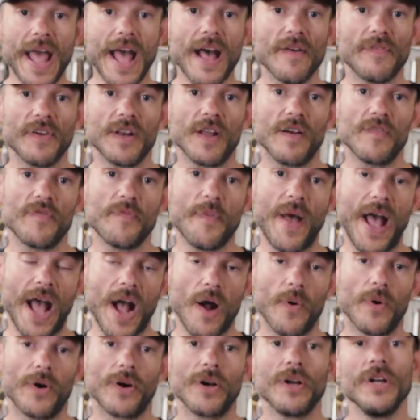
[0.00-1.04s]
have enough
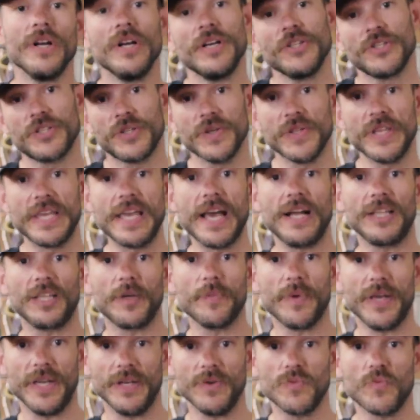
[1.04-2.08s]
power to the
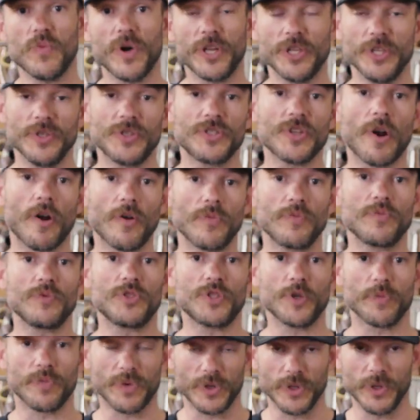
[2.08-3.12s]
element when you start
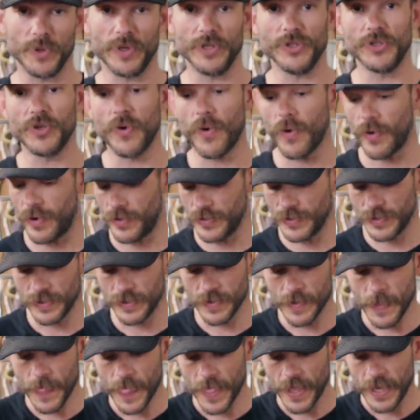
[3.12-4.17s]
to brew indoors.
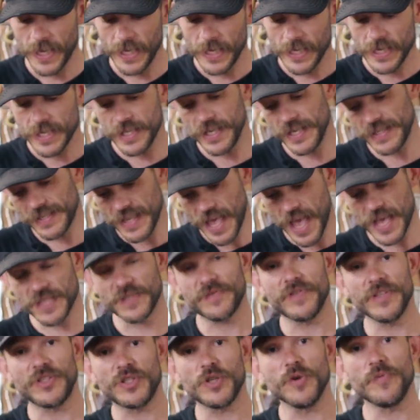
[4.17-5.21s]
This
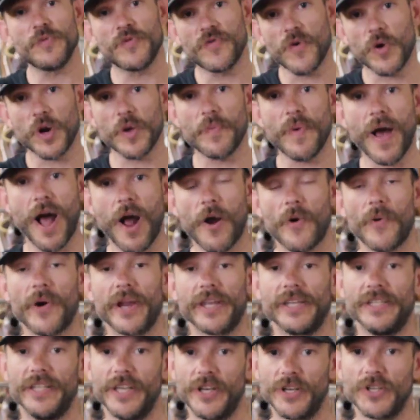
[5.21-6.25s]
SV240 power
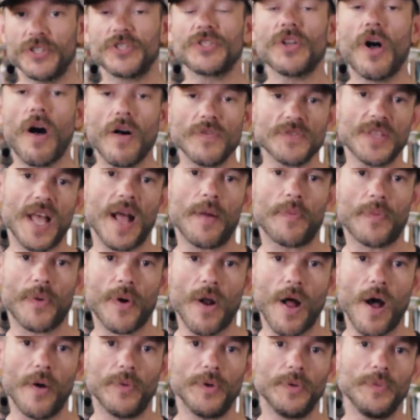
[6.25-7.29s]
regulator solves that
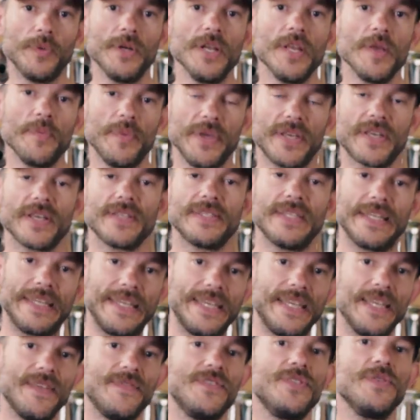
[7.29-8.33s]
problem because it
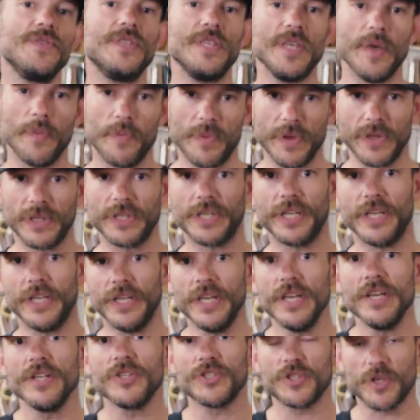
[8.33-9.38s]
gives you the ability
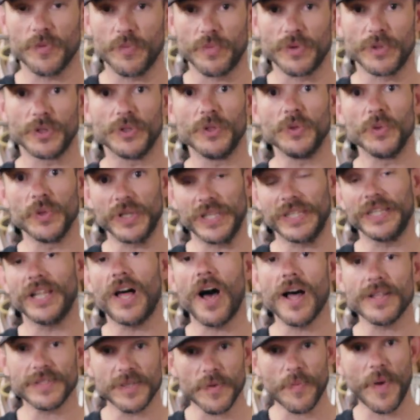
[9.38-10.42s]
to brew with
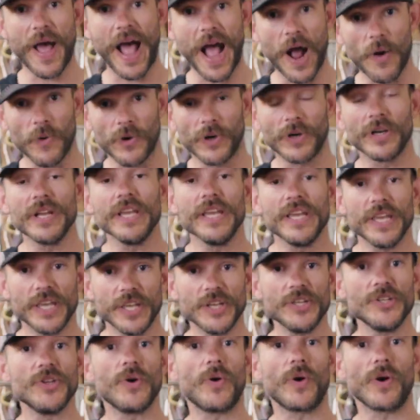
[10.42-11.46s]
lots of power
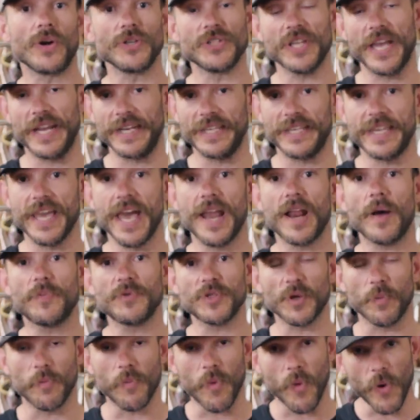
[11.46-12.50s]
indoors and get up
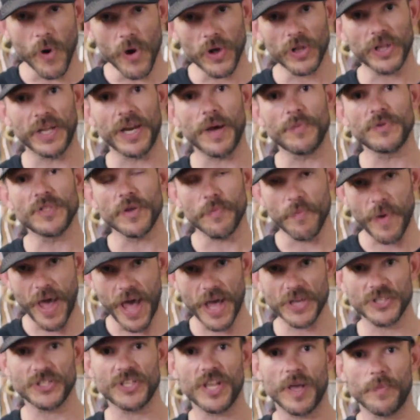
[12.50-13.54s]
to boil and up to
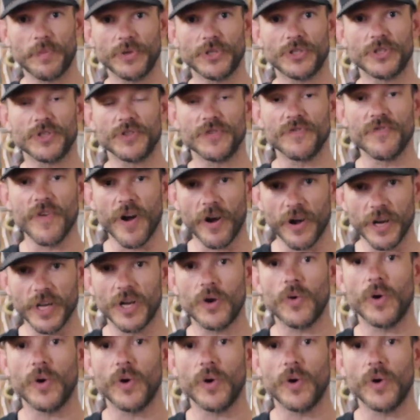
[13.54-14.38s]
mash temperatures very